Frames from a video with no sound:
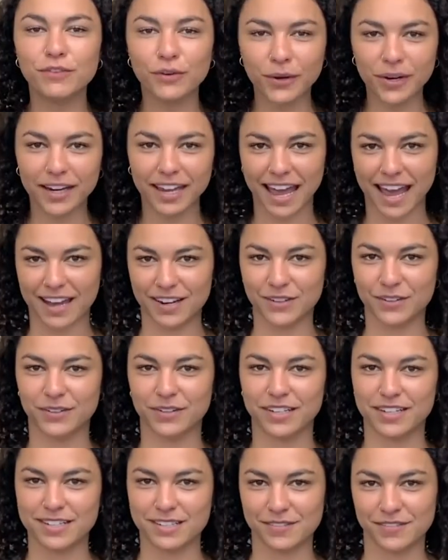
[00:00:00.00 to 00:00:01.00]
4
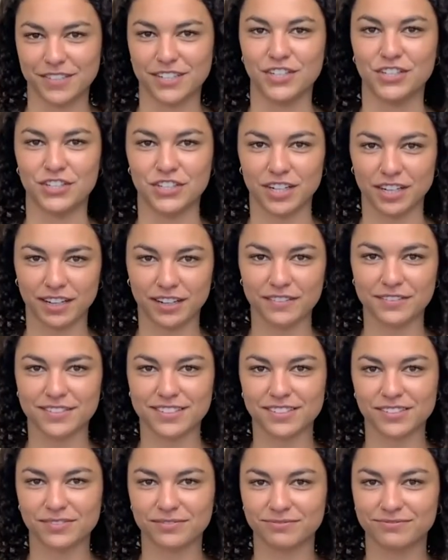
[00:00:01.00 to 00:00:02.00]
categories of initiatives: